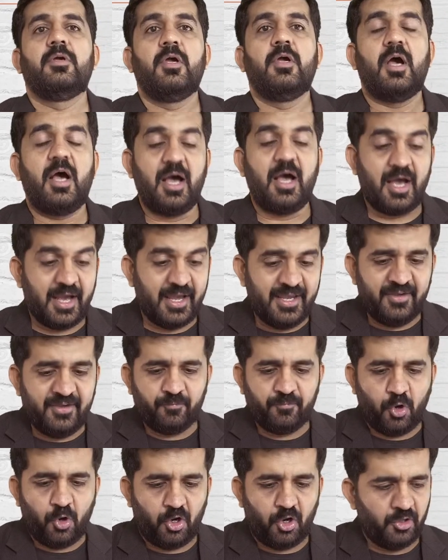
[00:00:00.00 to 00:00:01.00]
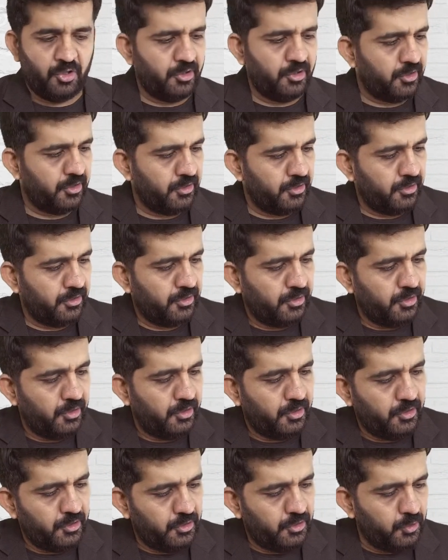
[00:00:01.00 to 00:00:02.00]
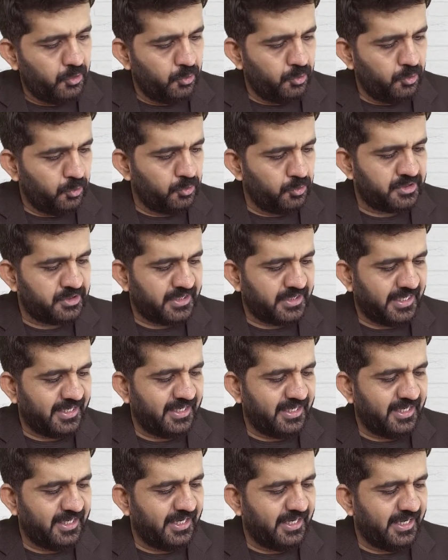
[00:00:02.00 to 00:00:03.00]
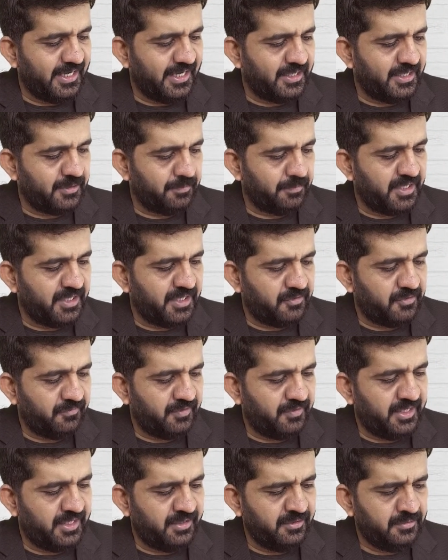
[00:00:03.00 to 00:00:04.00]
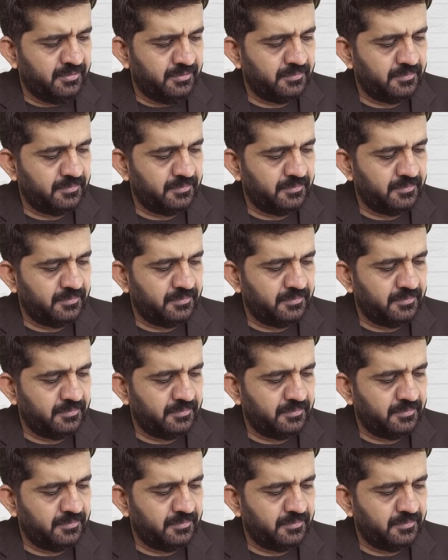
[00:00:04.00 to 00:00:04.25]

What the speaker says: I want you to segregate between